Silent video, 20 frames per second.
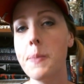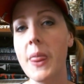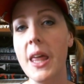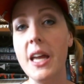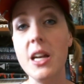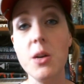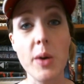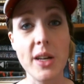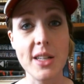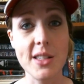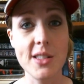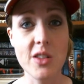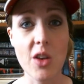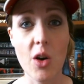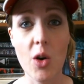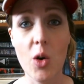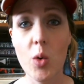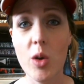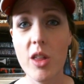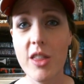Anyway,
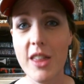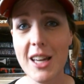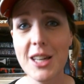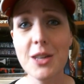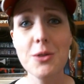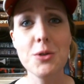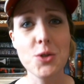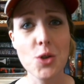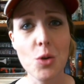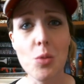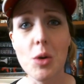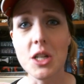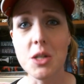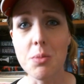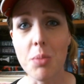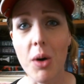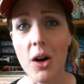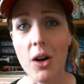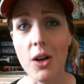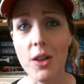so thank you so
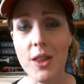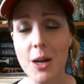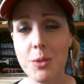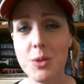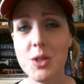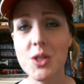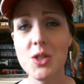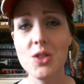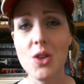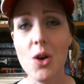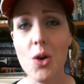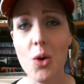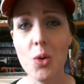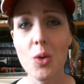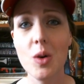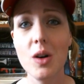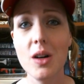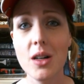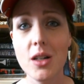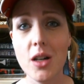much, Paul. That was
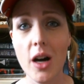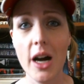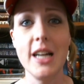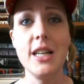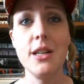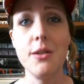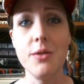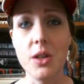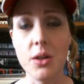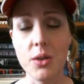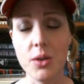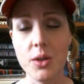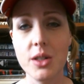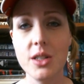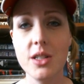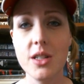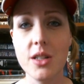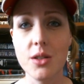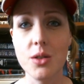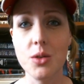so kind of you
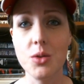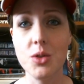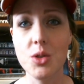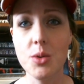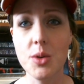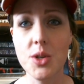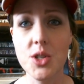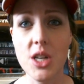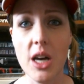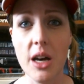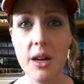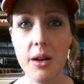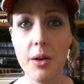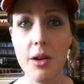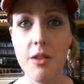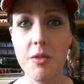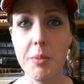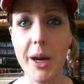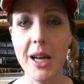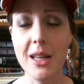to do a shout out
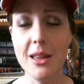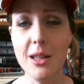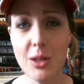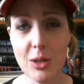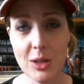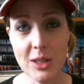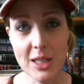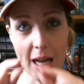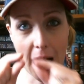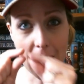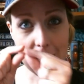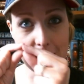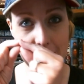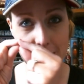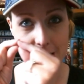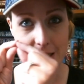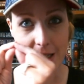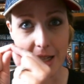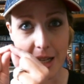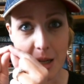of my little
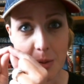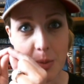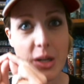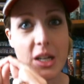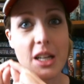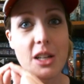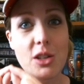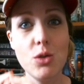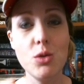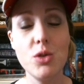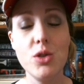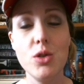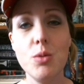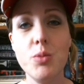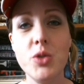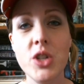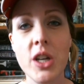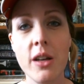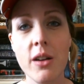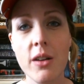tiny itty bitty YouTube
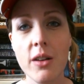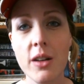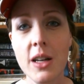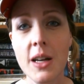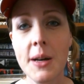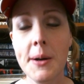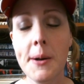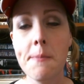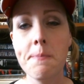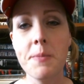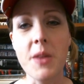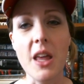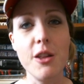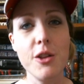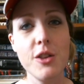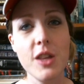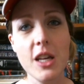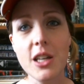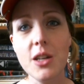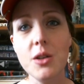channel.
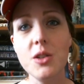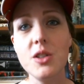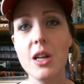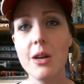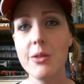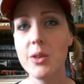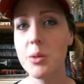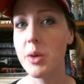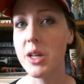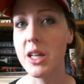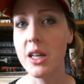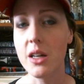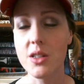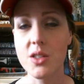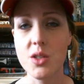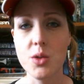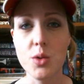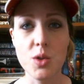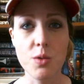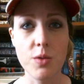And thank you to everybody
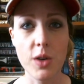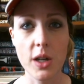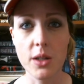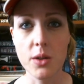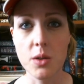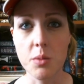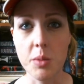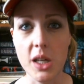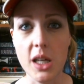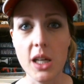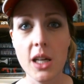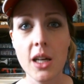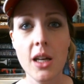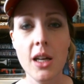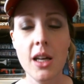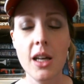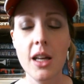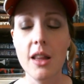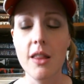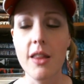else who's followed me.
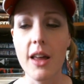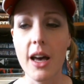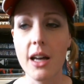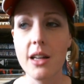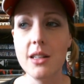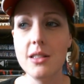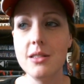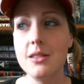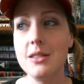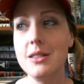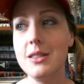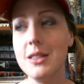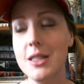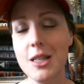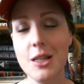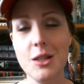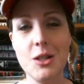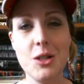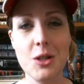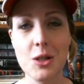
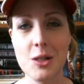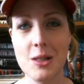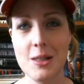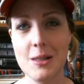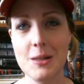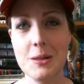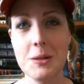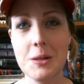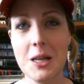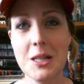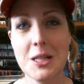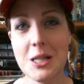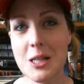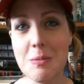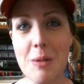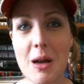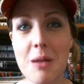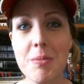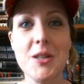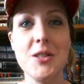It
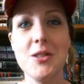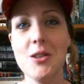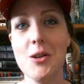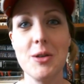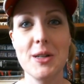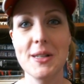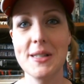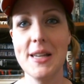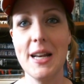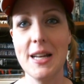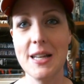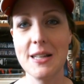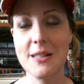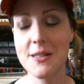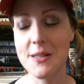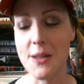just made me so excited.